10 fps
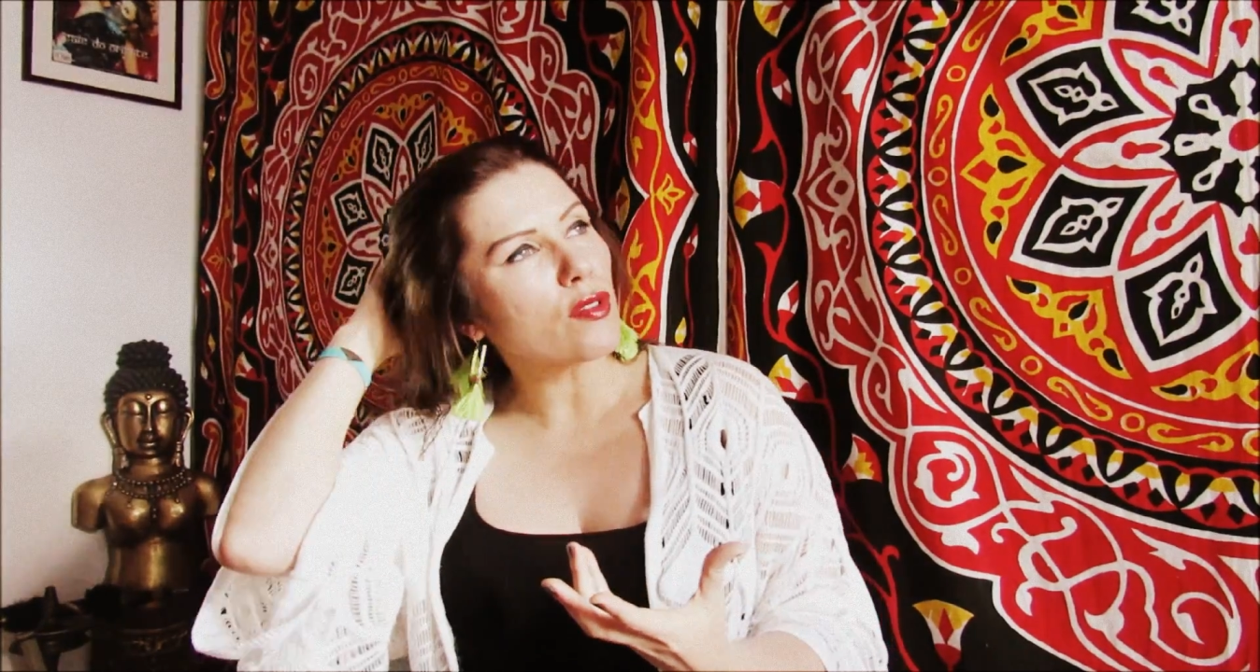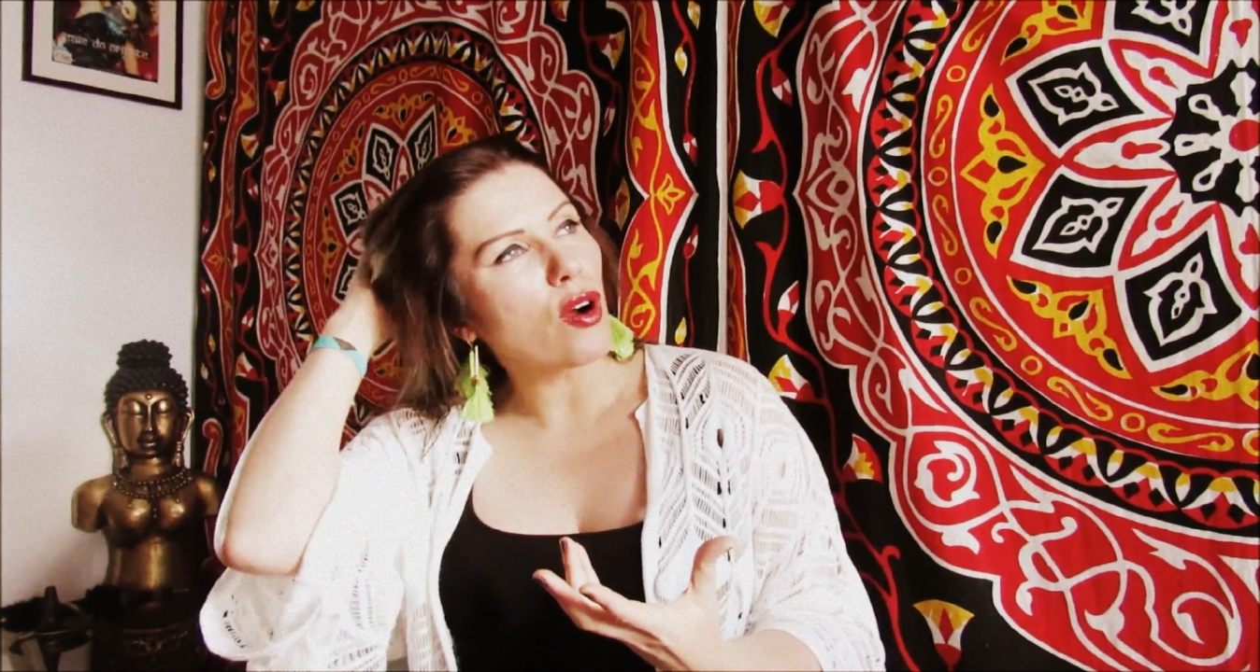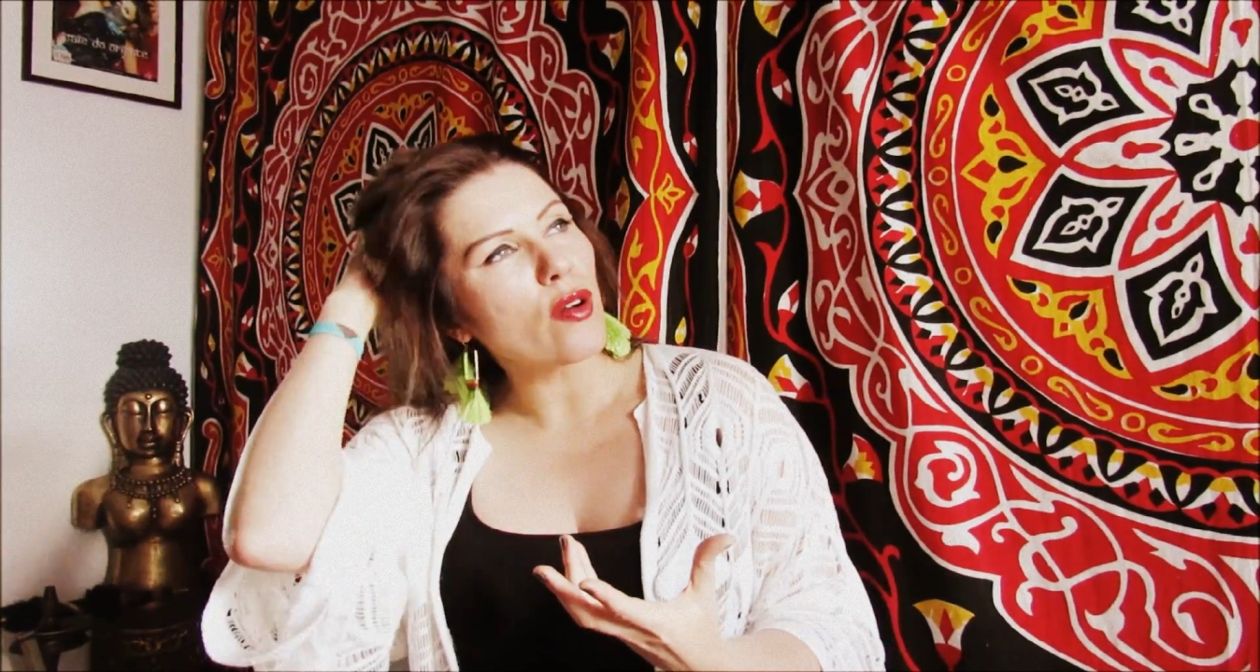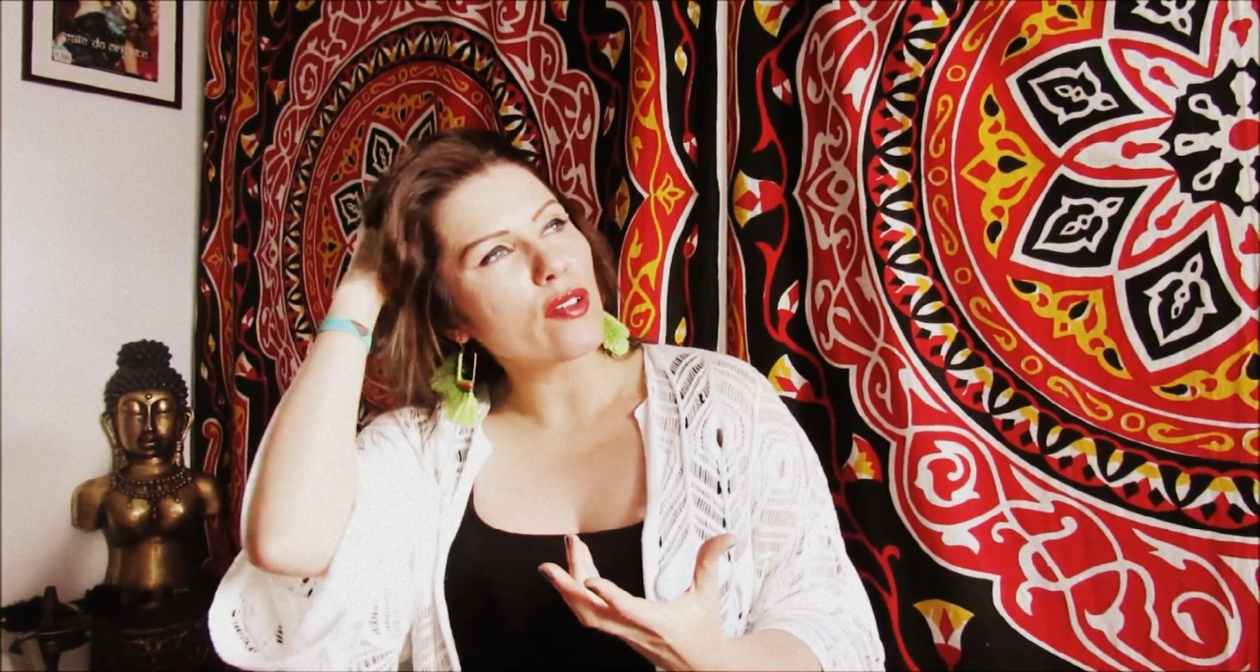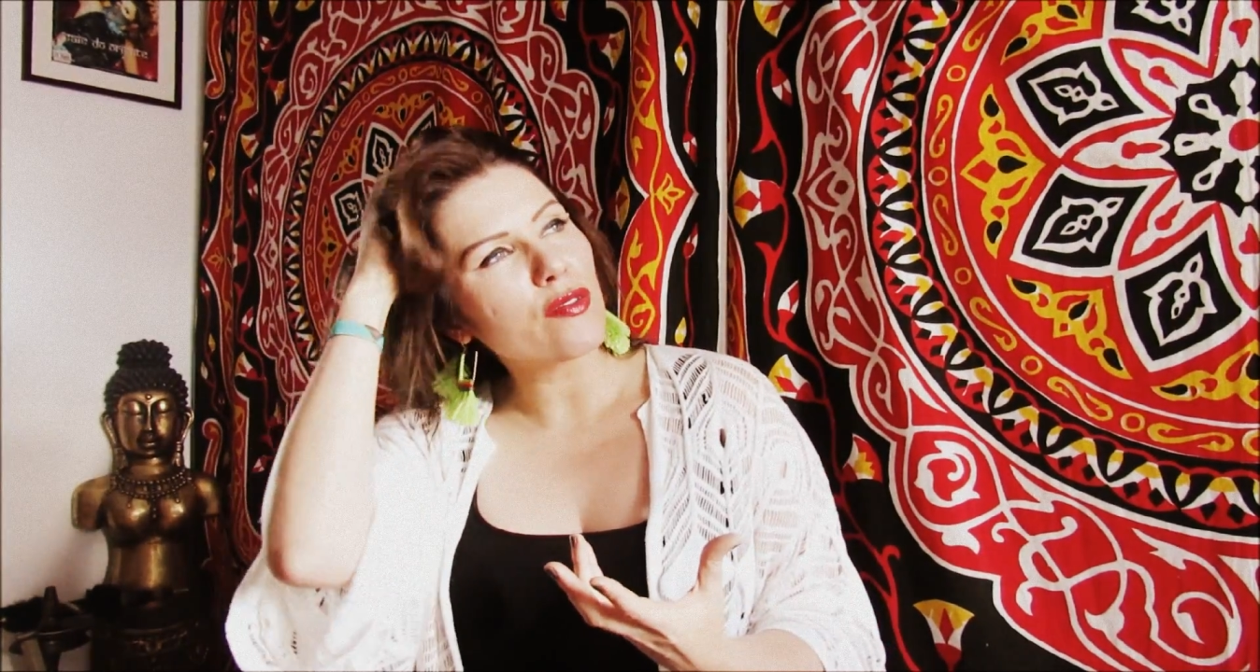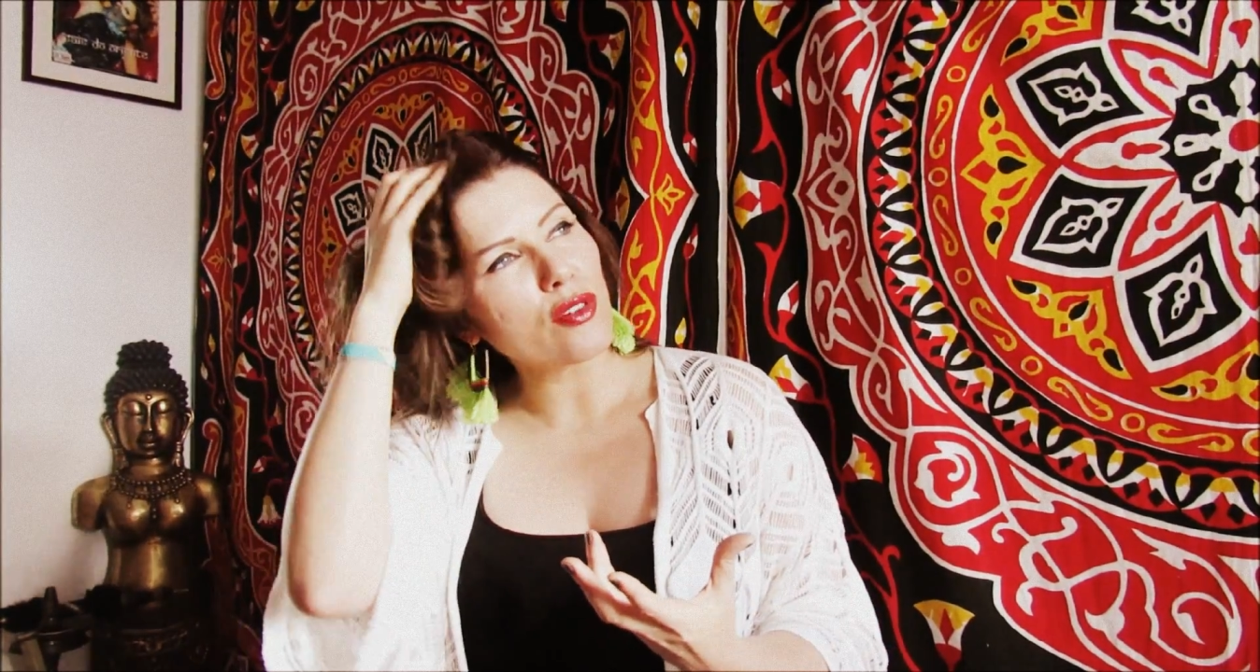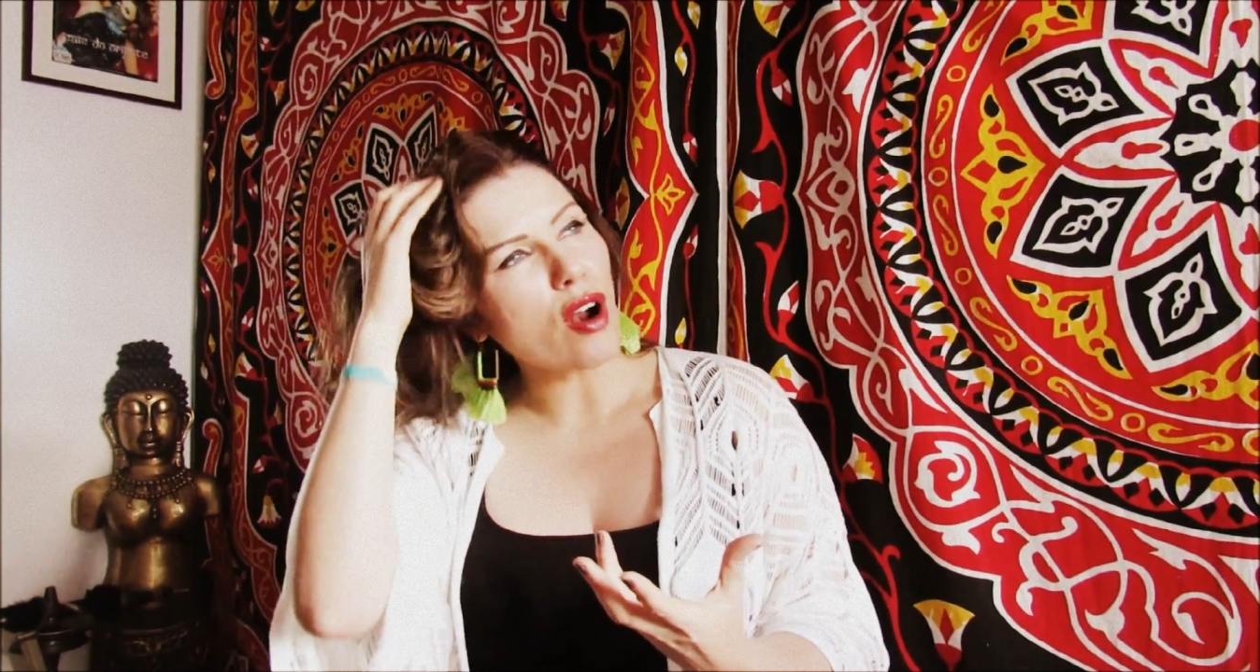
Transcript: going for